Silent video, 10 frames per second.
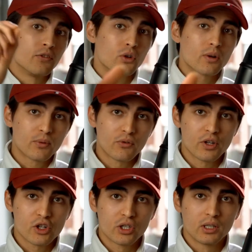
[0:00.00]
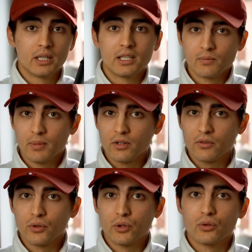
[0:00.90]
you're a professional, it is better for
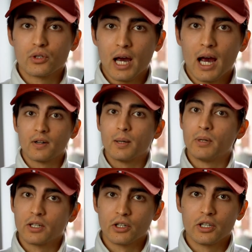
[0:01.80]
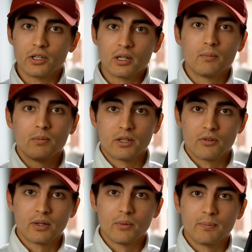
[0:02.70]
you to have better gear, better
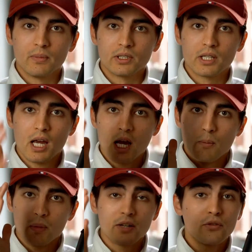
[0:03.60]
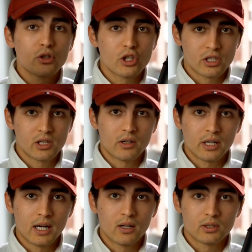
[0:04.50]
equipment. But if you're just starting
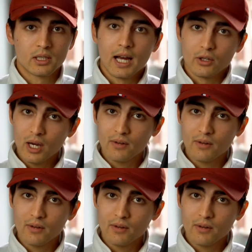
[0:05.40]
out and you have a